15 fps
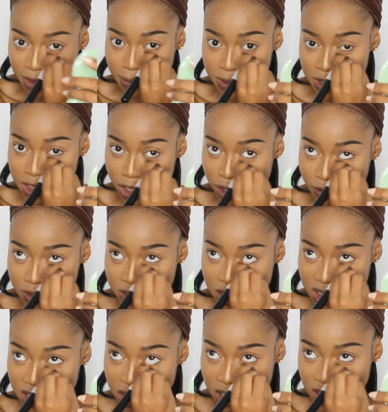the mistake of
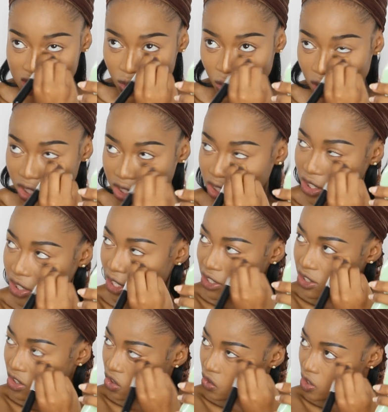setting it while it
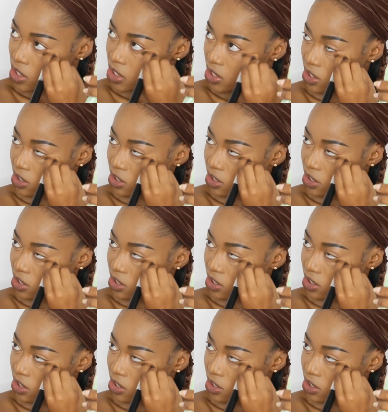has creased,